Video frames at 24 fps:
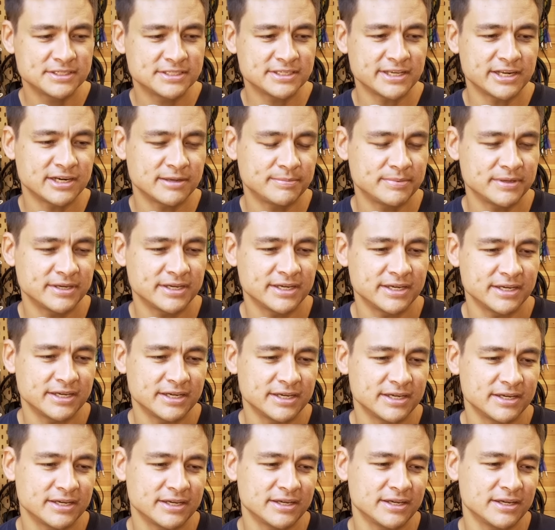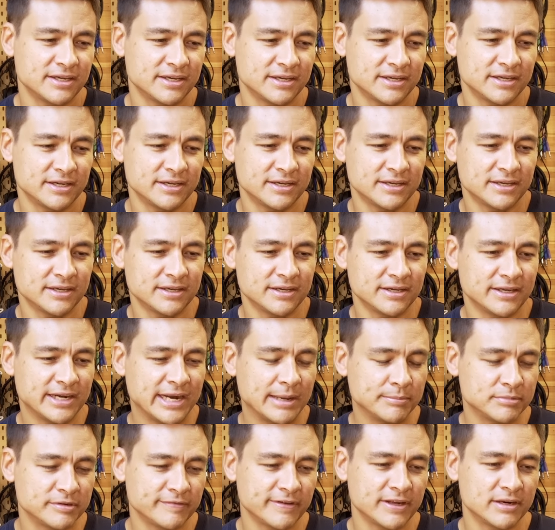set up an
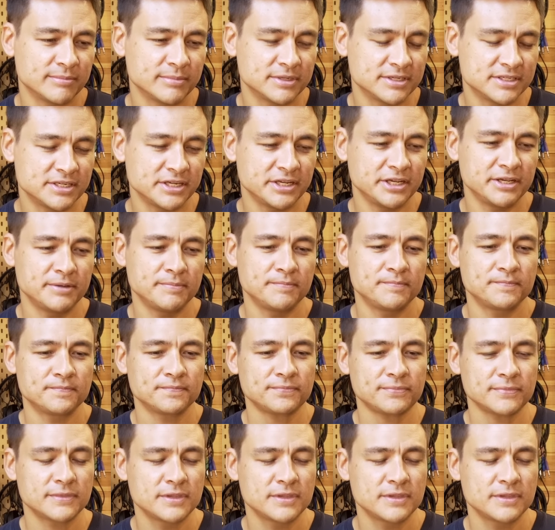app development team.